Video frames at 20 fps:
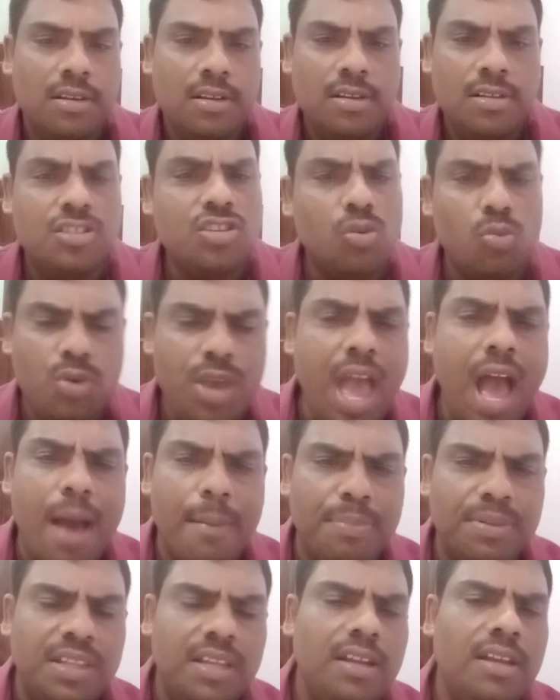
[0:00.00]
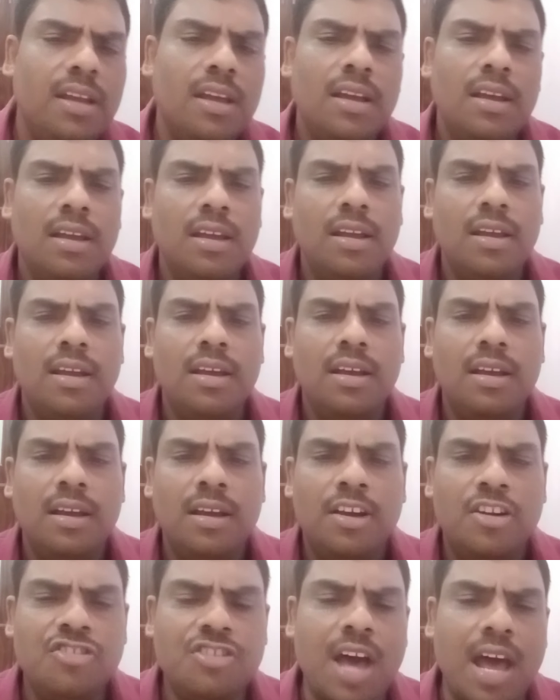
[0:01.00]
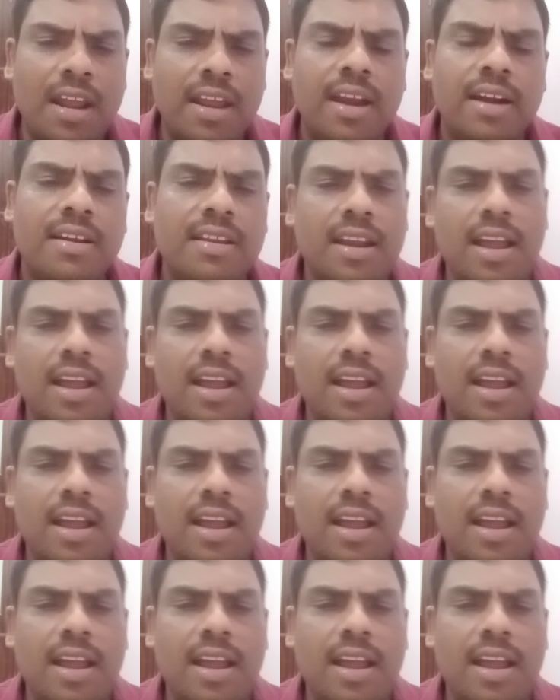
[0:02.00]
So we have the target